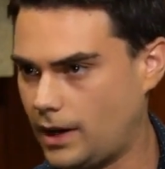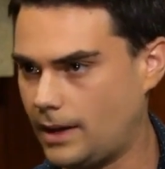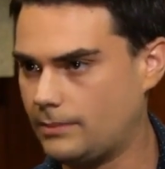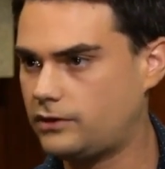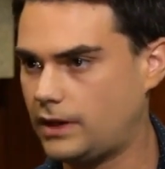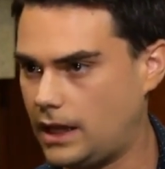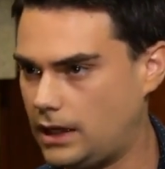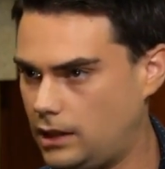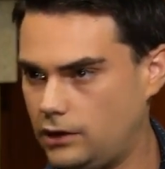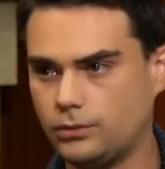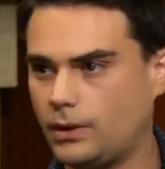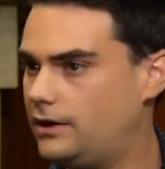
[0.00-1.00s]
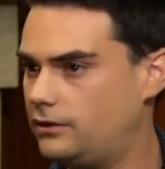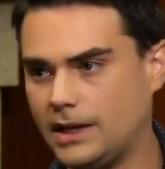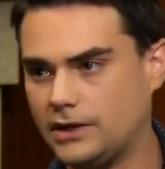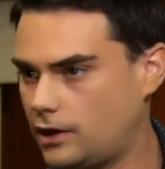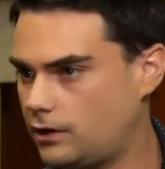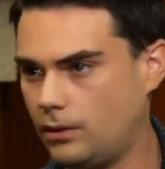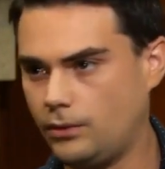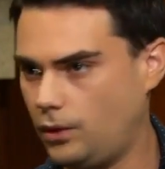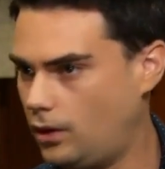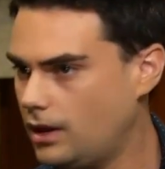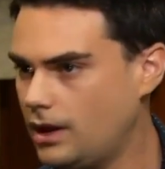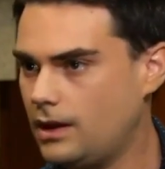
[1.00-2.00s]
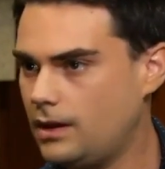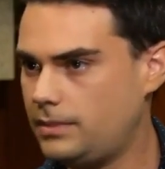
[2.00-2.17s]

what I'm saying is right, is my general rule,